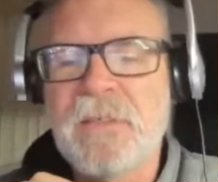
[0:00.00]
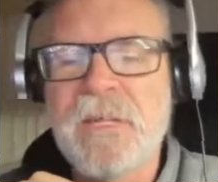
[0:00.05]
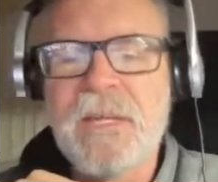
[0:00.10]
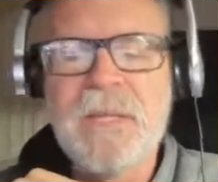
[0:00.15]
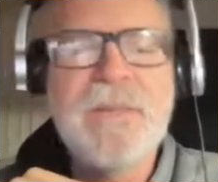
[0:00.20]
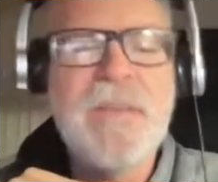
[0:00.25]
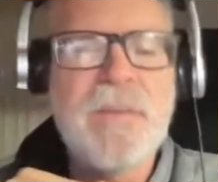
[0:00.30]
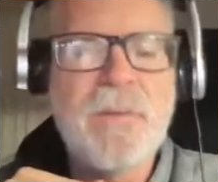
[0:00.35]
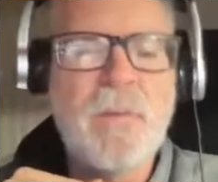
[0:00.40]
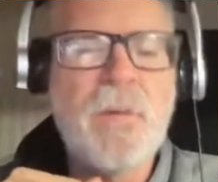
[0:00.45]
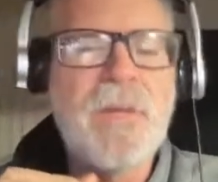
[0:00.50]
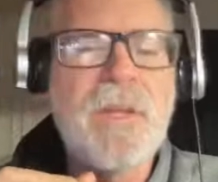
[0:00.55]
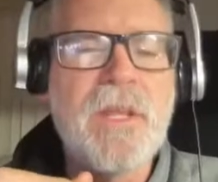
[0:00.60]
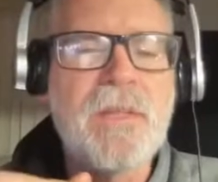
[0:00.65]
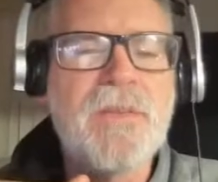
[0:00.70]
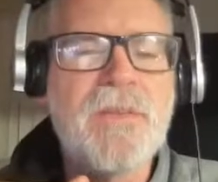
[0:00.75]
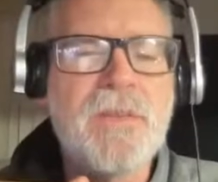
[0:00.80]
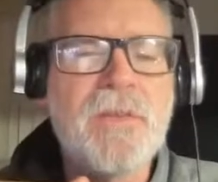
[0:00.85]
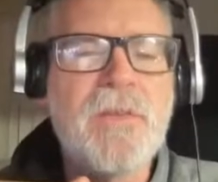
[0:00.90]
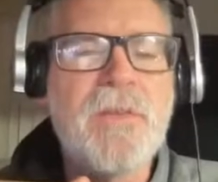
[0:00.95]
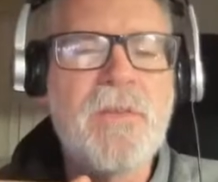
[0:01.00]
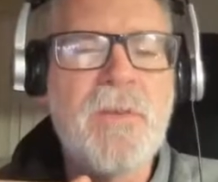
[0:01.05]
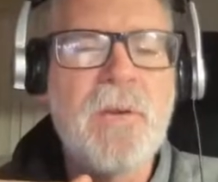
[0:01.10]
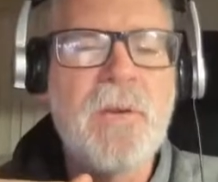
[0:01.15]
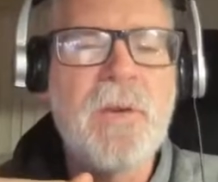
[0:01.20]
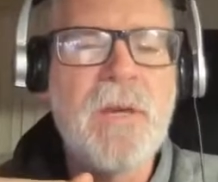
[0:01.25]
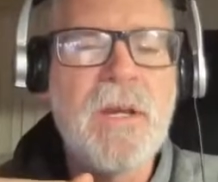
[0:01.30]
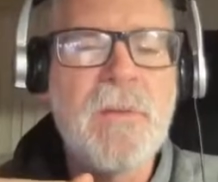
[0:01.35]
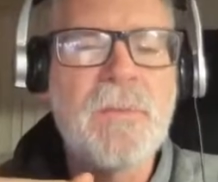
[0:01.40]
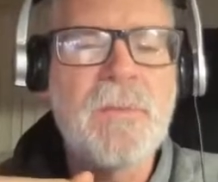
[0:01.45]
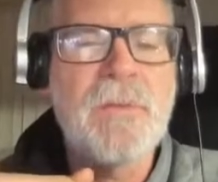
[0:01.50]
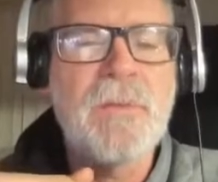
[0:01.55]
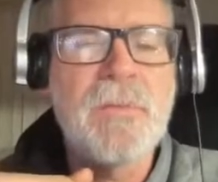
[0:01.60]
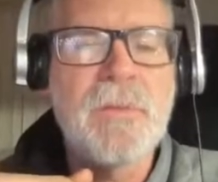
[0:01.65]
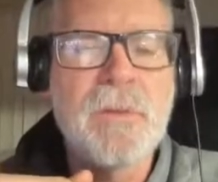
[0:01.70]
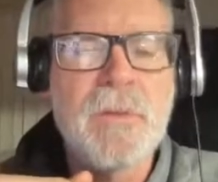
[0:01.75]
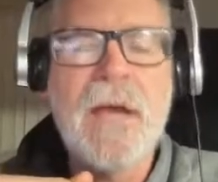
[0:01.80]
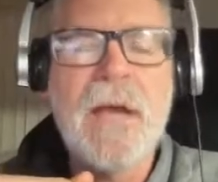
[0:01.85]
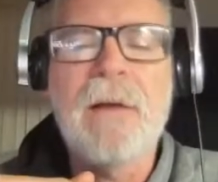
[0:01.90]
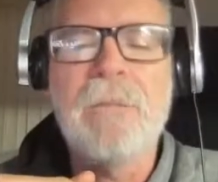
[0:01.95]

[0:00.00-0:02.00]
Isn't that the one that you had thrown up? Yeah.